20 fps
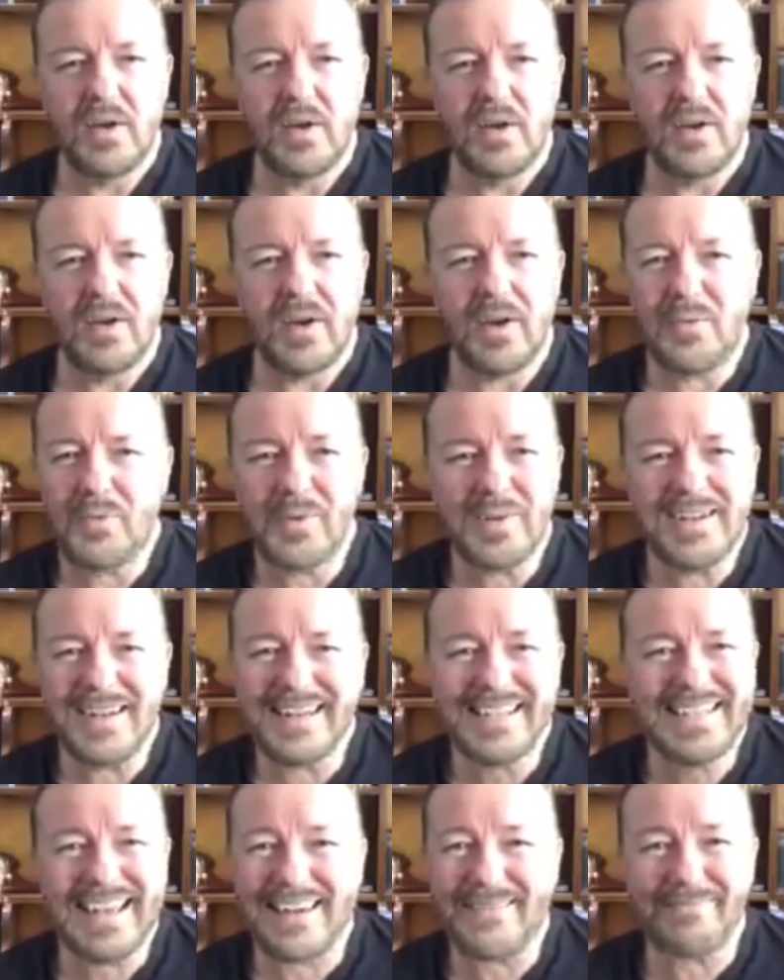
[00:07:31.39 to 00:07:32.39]
I wouldn't
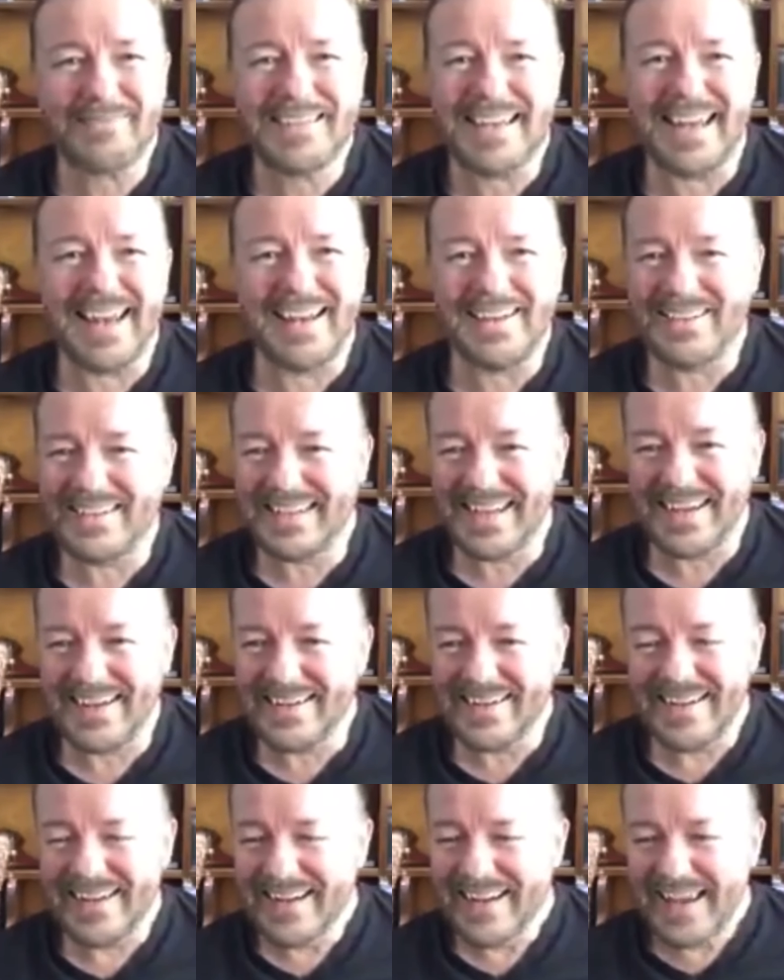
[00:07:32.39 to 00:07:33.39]
accept it. I would go
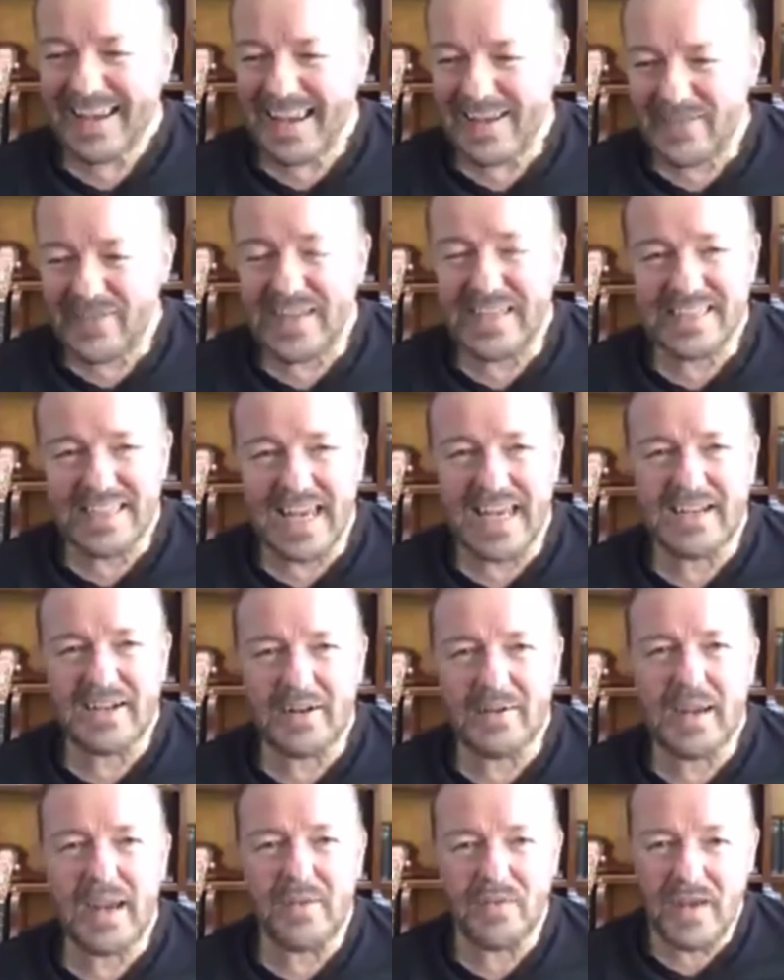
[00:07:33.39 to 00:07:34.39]
if he said like,
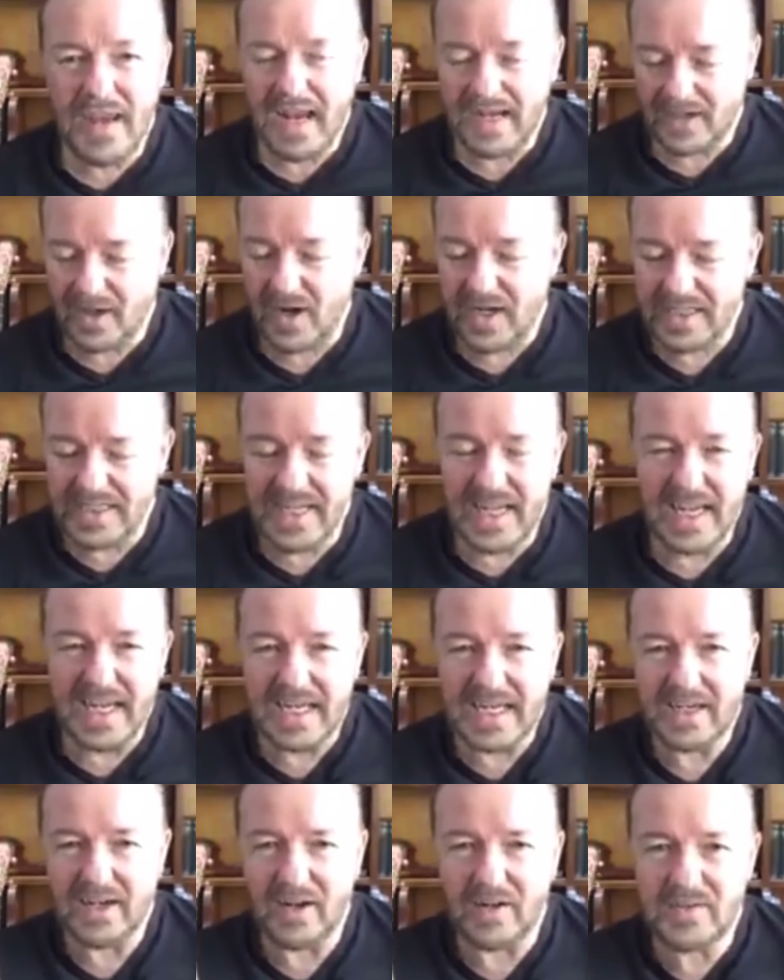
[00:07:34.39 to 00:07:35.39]
if he had ID.
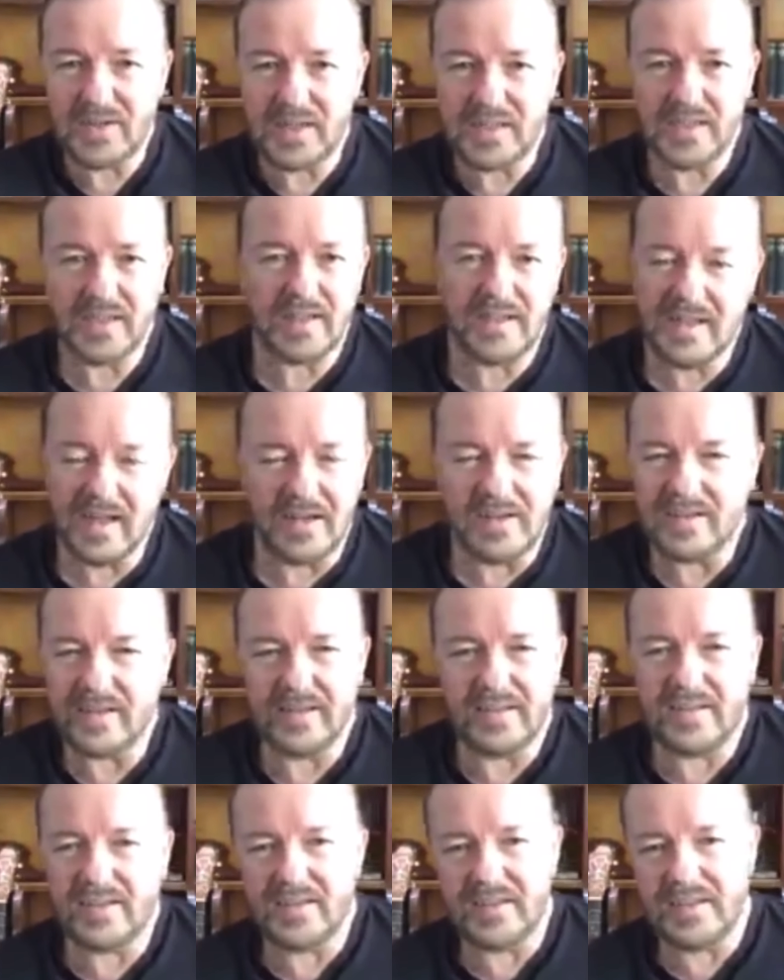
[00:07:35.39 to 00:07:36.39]
Oh, Jesus, no,
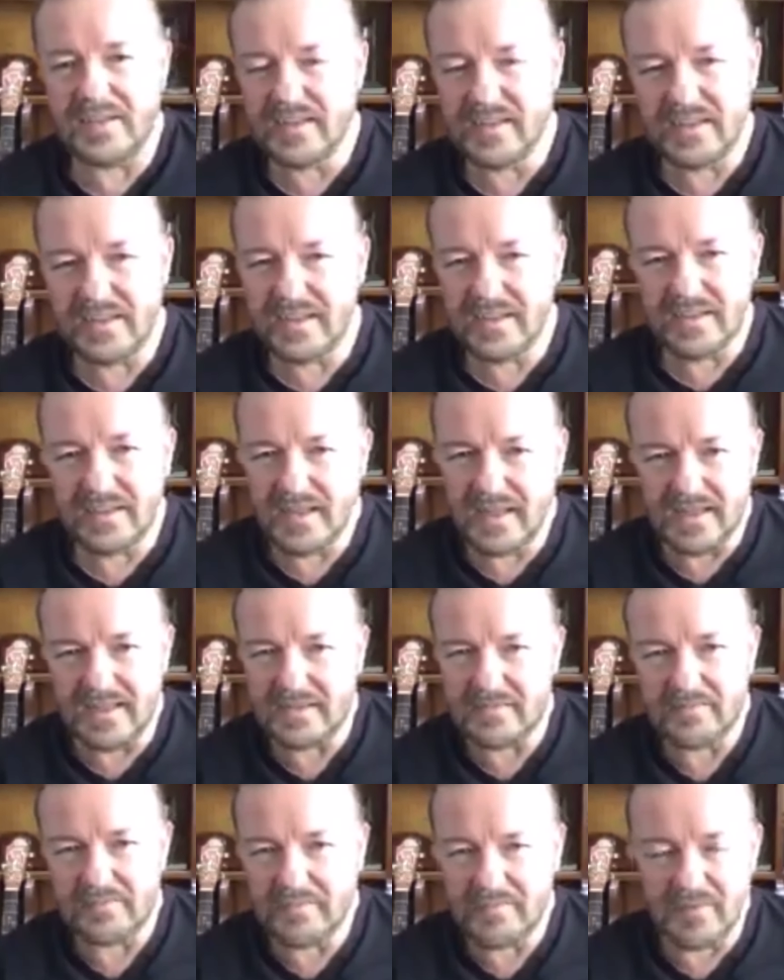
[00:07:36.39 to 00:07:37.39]
you, uh,
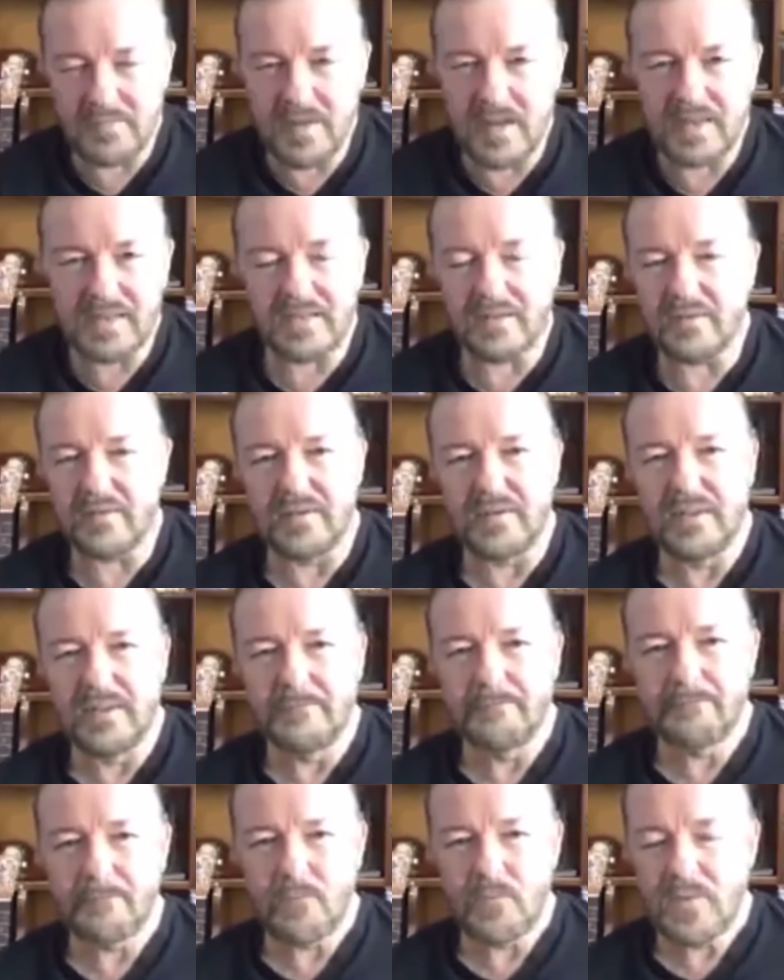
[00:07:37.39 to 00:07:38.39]
you're mental.
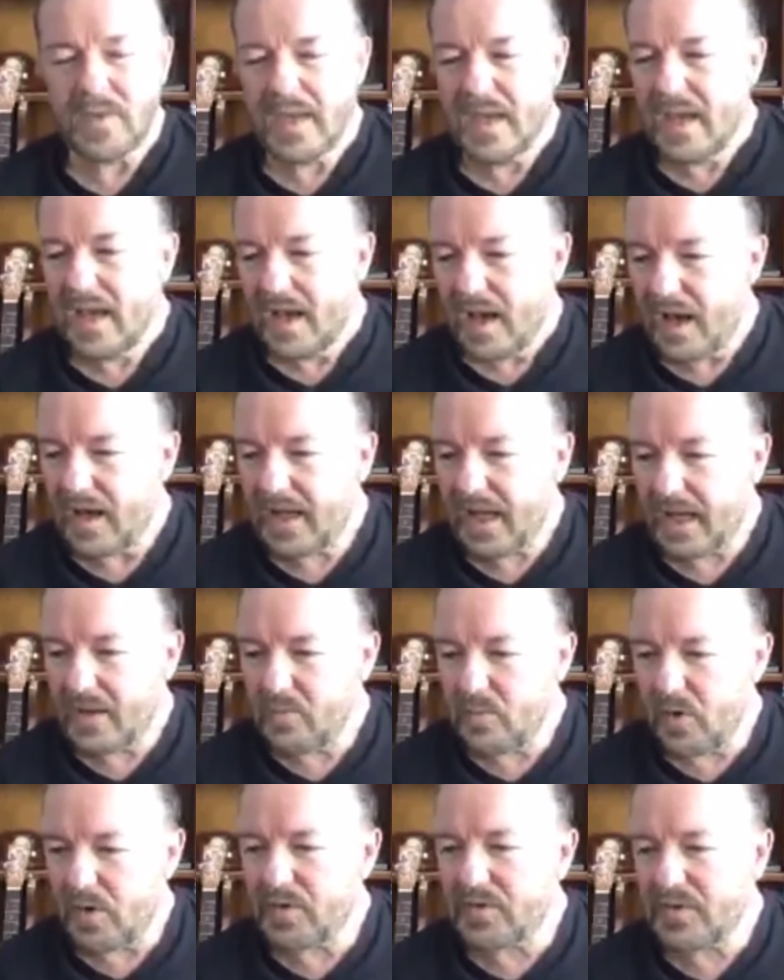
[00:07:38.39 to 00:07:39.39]
Okay,
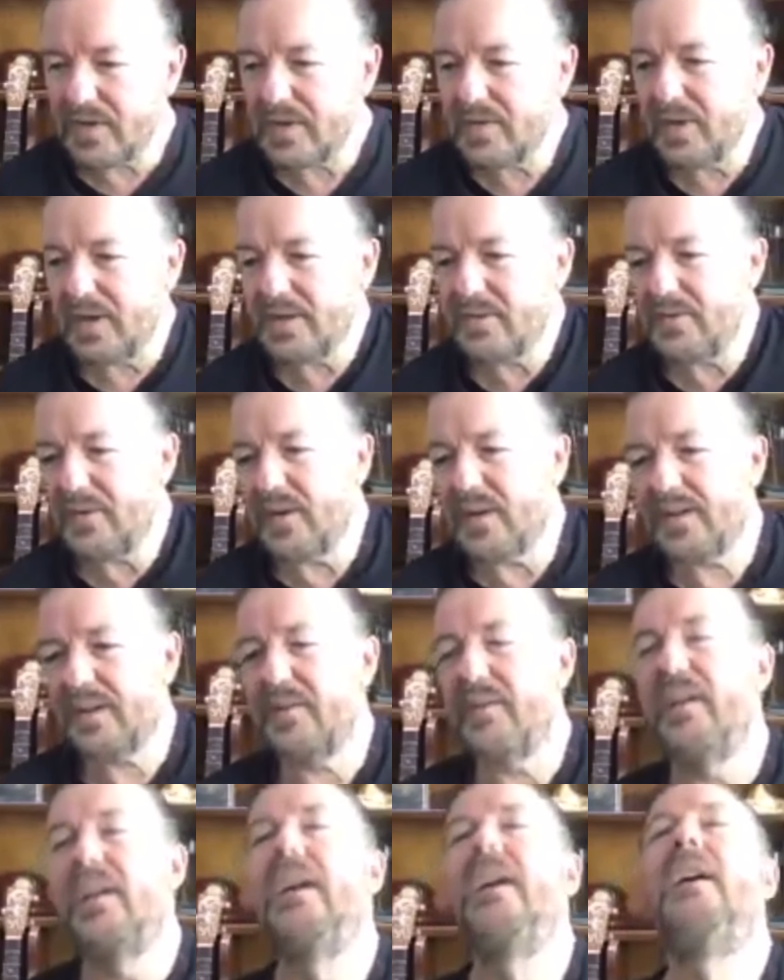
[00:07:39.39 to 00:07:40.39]
what three questions would I ask?
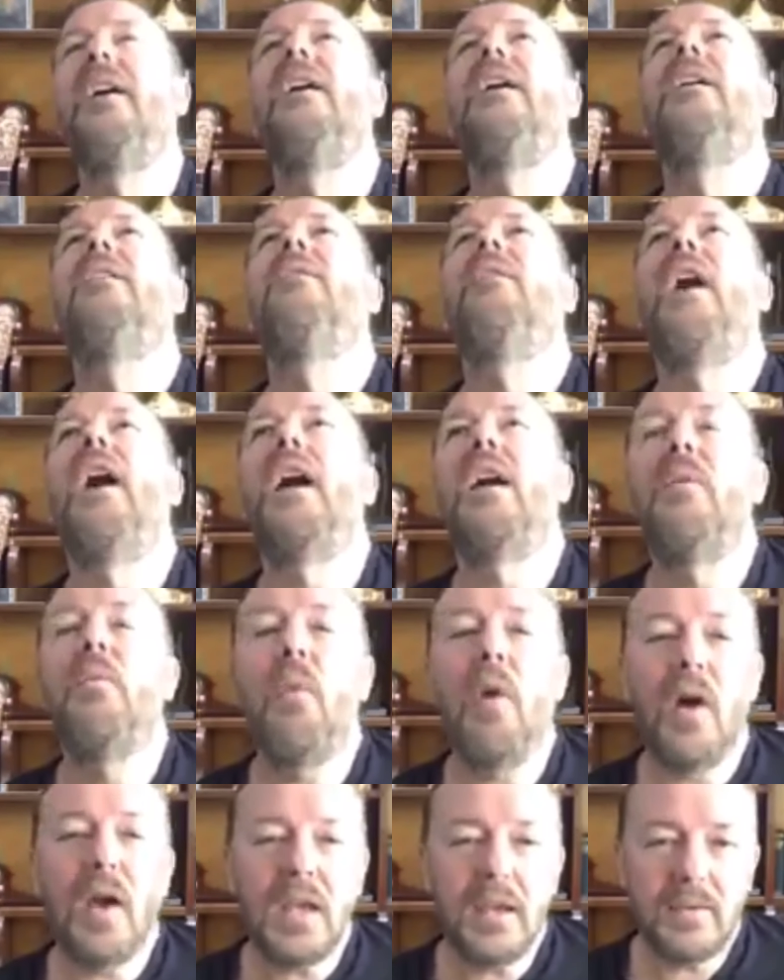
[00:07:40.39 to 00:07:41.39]
Right, why are
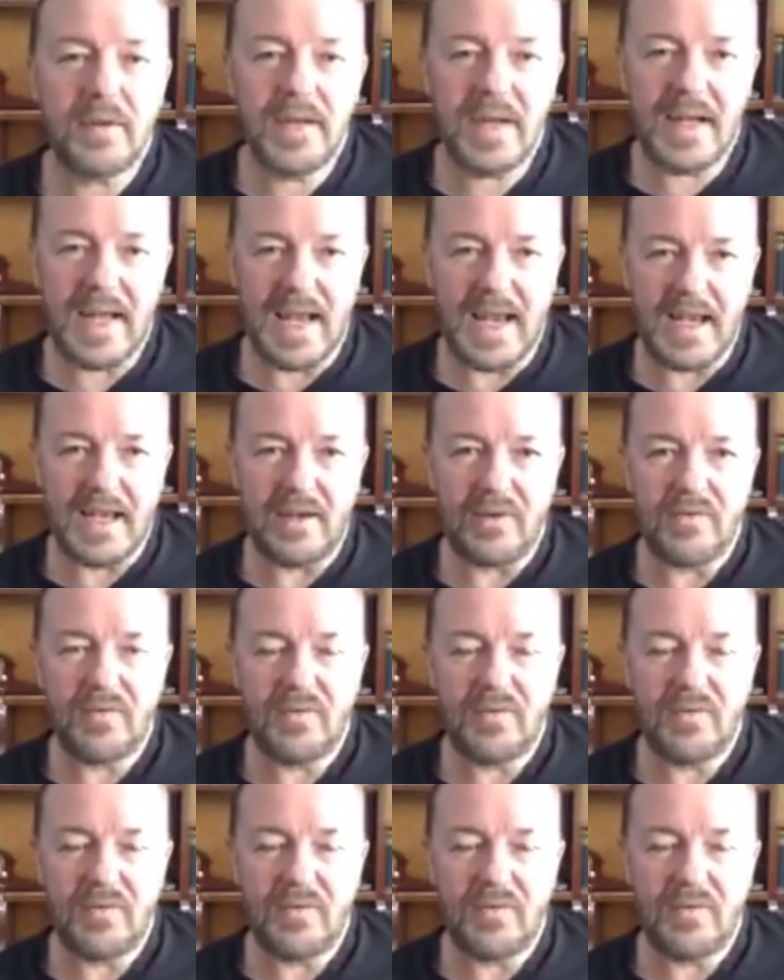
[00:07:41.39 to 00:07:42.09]
you in a cave?